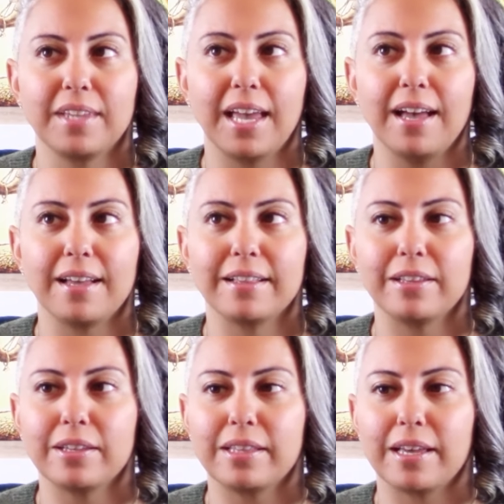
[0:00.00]
Yeah,
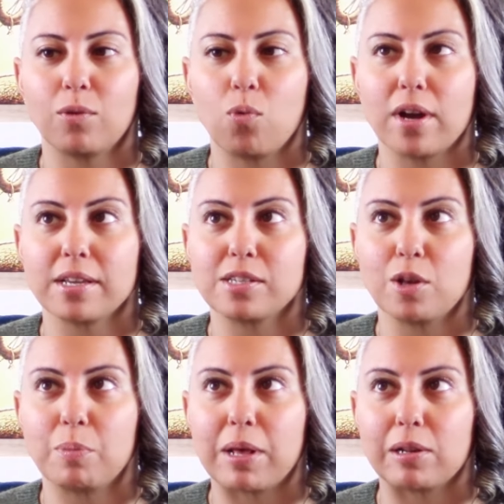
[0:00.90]
look at that
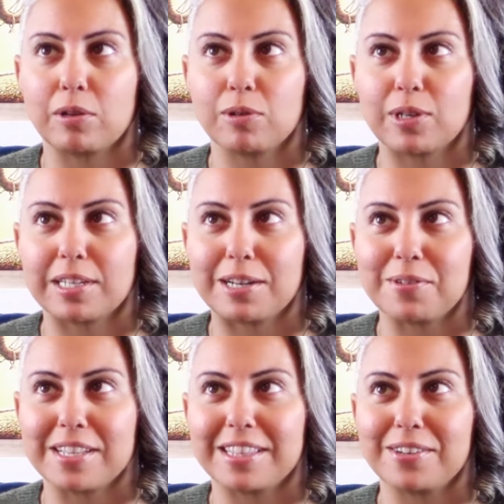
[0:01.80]
YSL bottle you're looking at
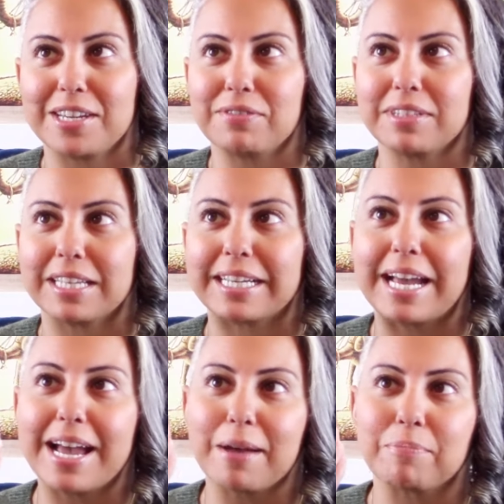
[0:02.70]
right there. Even the
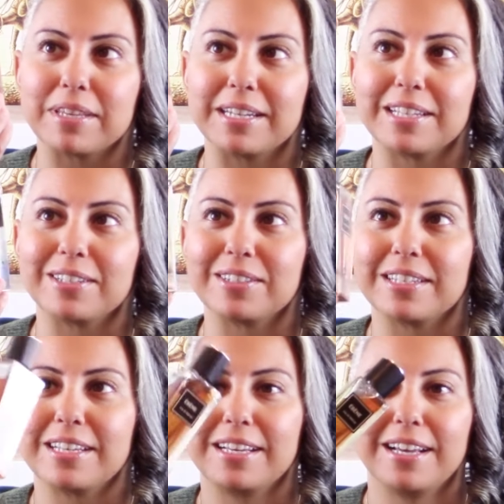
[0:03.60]
cap they nailed.